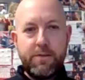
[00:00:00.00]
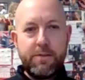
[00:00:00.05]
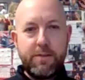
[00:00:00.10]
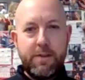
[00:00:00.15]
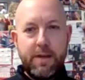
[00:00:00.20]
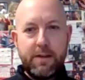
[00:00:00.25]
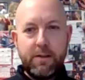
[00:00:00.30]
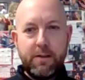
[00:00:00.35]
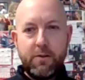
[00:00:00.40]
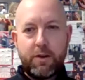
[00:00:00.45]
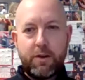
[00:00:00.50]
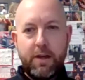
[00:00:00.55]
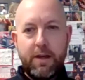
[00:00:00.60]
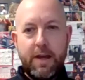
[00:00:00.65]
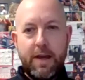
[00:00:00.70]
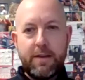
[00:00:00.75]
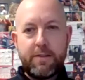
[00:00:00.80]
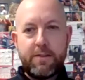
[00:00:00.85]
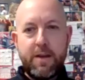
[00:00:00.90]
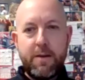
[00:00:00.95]
than looking
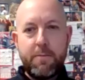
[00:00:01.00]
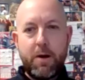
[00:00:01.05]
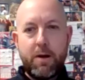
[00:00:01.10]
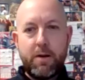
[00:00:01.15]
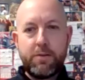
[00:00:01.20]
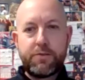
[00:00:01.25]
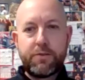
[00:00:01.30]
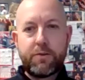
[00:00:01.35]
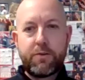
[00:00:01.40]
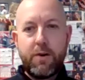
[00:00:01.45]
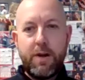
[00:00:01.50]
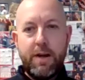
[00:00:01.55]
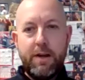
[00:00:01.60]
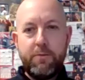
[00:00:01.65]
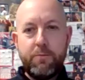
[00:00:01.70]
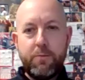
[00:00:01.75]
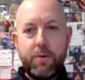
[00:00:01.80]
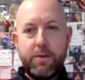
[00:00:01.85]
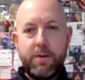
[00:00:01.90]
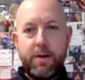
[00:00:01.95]
at them on a screen
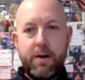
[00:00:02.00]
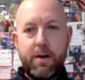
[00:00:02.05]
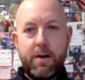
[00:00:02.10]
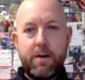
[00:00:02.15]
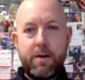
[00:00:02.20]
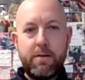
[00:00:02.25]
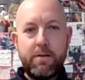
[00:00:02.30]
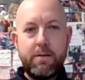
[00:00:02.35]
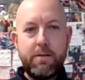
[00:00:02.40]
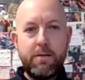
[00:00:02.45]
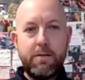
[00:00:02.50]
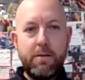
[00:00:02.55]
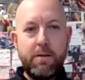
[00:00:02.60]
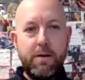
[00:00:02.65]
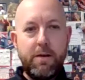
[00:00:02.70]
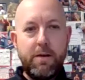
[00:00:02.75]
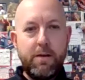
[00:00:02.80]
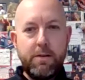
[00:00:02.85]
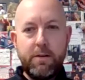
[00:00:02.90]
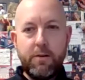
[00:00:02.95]
where they're,
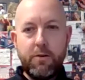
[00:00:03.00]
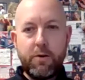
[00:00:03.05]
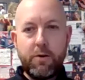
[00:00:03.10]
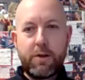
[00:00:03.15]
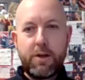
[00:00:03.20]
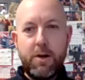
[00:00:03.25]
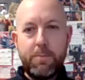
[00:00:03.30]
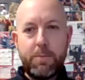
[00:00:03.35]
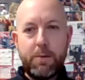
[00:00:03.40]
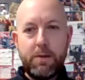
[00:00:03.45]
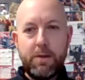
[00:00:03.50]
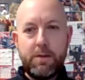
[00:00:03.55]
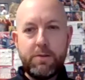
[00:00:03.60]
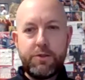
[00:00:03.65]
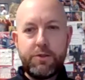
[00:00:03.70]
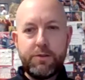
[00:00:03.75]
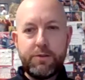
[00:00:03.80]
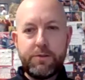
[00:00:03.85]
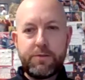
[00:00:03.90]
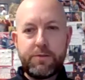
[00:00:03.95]
you know, a couple
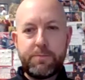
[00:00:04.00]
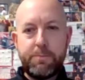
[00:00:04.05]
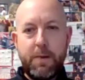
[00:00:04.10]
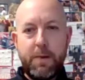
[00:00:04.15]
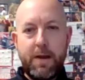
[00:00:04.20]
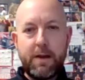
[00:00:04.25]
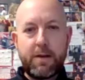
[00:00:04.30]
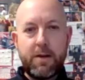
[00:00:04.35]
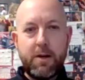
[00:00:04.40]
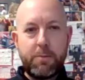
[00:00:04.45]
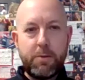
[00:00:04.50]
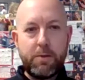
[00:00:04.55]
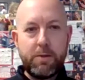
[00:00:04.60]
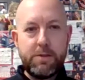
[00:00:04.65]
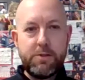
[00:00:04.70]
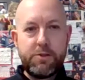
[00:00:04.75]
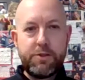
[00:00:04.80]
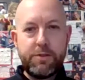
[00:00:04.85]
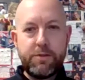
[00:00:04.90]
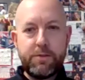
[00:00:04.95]
inches by a couple
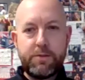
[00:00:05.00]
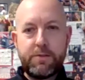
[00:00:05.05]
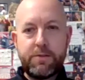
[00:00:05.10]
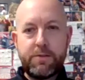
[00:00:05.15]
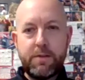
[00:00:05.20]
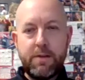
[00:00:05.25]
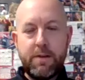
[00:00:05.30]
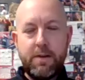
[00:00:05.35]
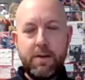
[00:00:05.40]
inches.